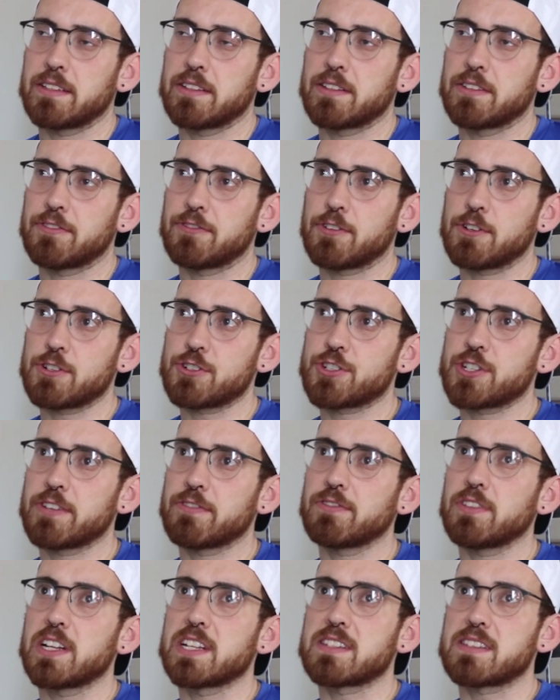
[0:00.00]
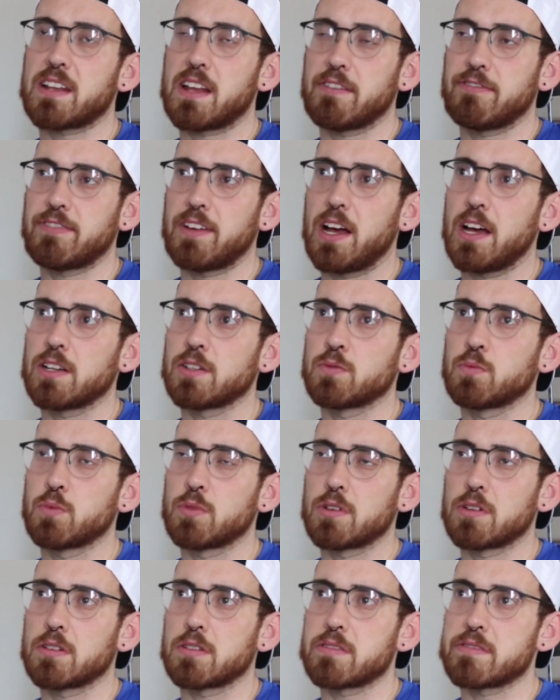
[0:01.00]
the first shift lights that I found
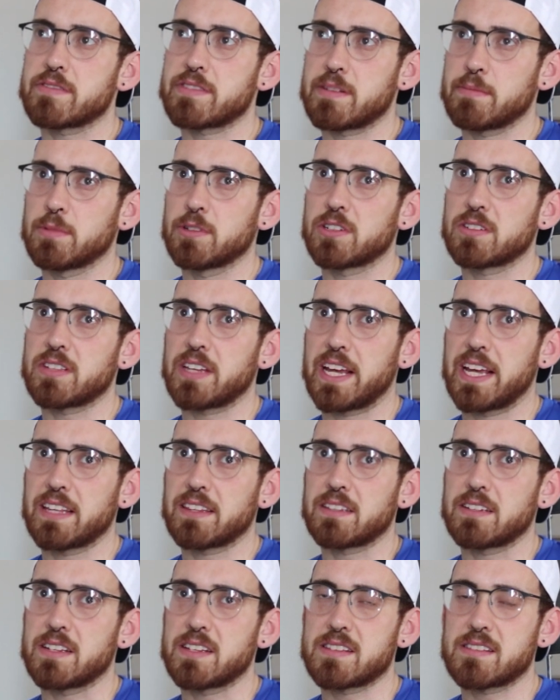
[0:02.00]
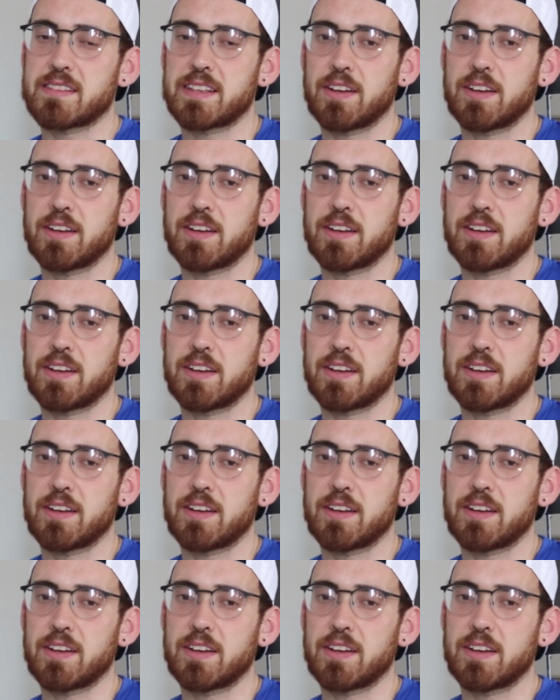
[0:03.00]
were similar to Anthony's.